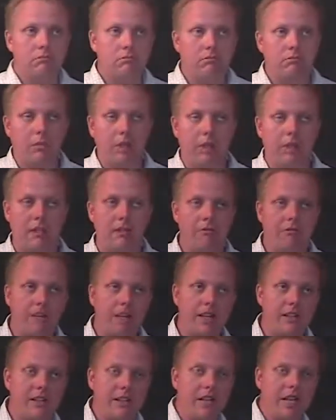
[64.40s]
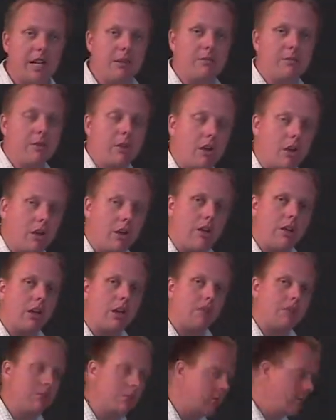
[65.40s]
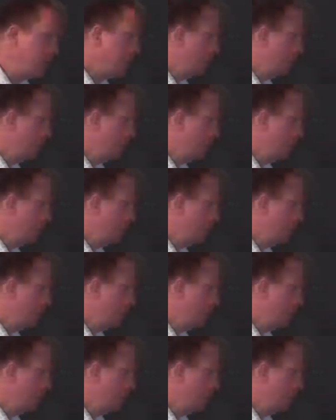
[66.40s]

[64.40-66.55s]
by fancy names, we call them